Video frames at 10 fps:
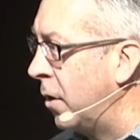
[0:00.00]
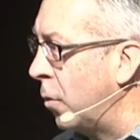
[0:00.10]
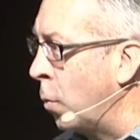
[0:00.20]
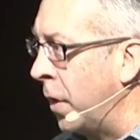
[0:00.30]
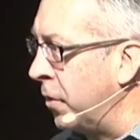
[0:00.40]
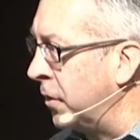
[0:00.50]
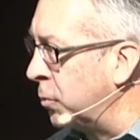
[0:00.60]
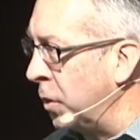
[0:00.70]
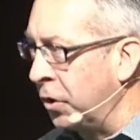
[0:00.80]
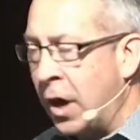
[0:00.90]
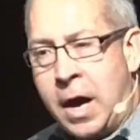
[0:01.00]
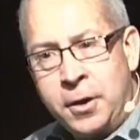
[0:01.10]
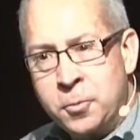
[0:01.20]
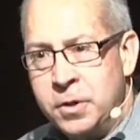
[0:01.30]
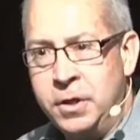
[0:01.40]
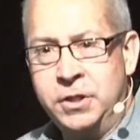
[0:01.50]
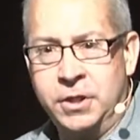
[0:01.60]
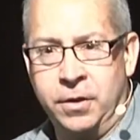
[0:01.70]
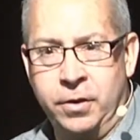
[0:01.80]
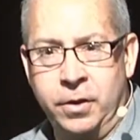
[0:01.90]
whether it's with God or with each
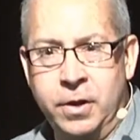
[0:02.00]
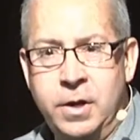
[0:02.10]
other,